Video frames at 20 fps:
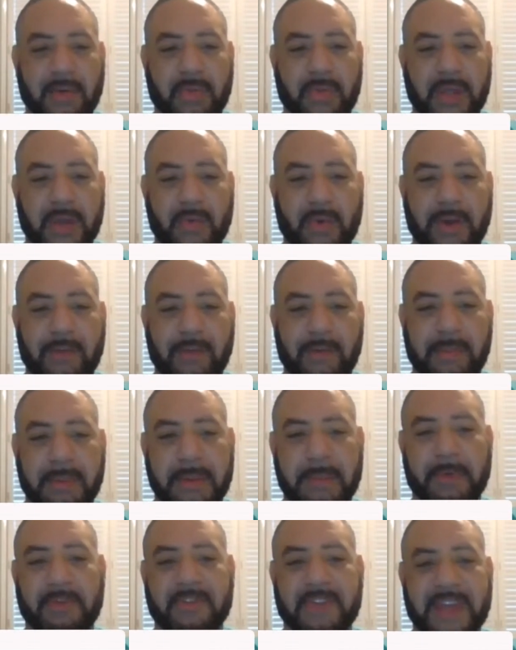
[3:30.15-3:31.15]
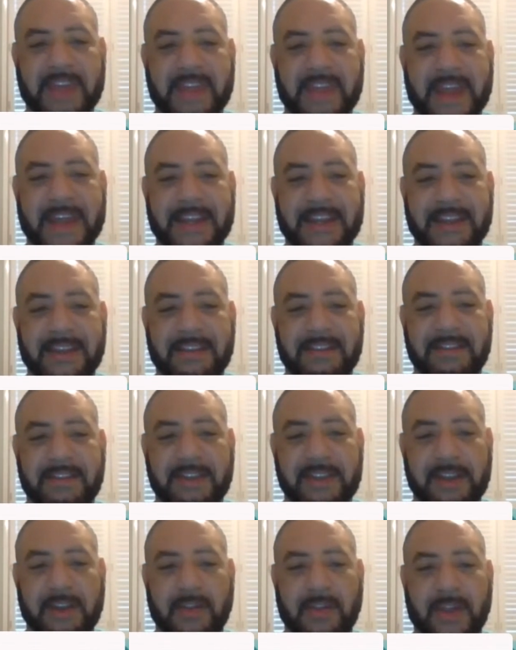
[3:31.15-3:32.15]
think whenever people say that
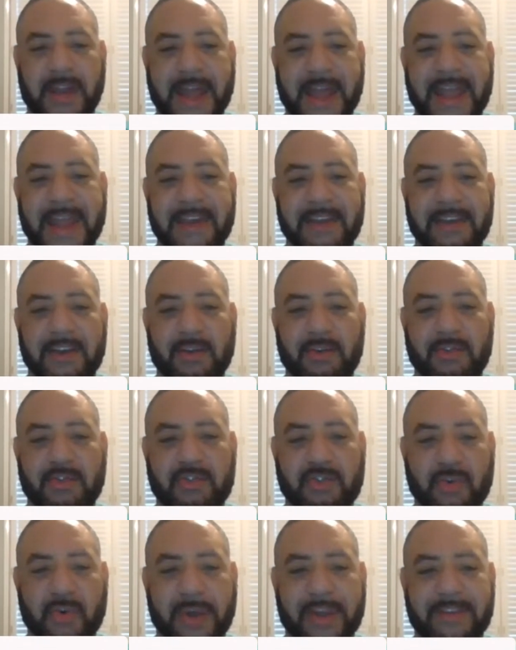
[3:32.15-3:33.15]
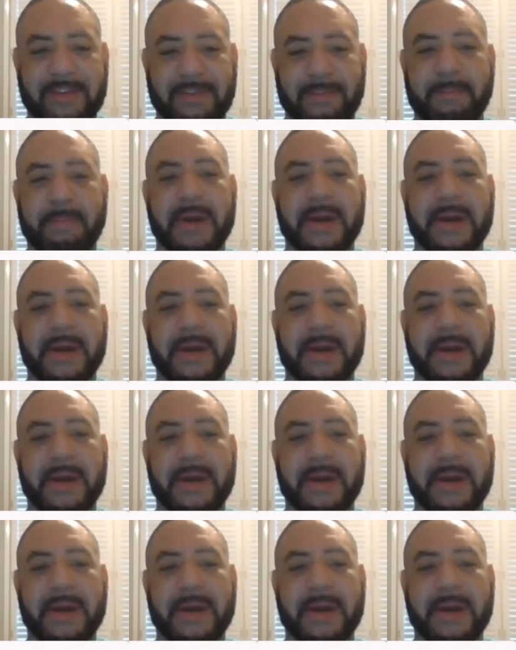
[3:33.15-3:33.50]
is, that I had no choice